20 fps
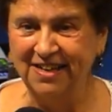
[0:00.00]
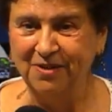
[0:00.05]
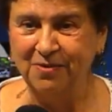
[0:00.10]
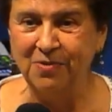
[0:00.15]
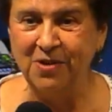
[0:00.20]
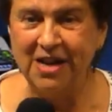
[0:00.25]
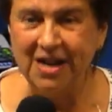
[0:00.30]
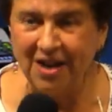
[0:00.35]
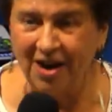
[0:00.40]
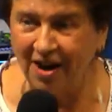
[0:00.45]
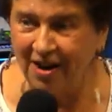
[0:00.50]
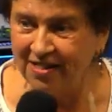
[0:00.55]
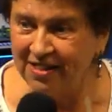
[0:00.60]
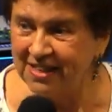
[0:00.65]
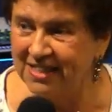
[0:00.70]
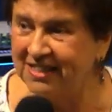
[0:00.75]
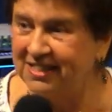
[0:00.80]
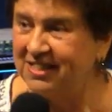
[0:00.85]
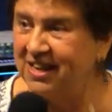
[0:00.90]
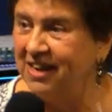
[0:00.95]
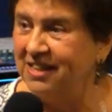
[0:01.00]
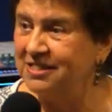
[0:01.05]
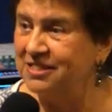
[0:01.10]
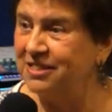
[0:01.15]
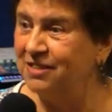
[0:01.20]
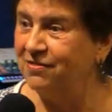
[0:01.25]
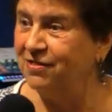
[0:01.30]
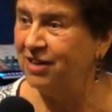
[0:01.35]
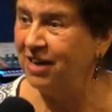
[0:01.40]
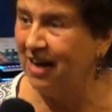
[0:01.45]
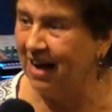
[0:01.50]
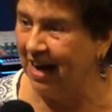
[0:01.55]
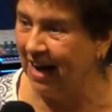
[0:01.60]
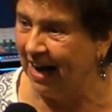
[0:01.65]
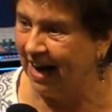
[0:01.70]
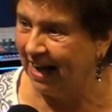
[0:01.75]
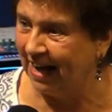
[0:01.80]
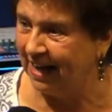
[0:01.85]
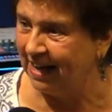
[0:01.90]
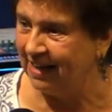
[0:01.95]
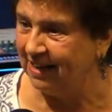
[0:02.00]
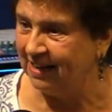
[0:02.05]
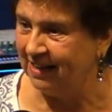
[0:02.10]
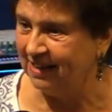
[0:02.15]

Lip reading: We are the sons of God.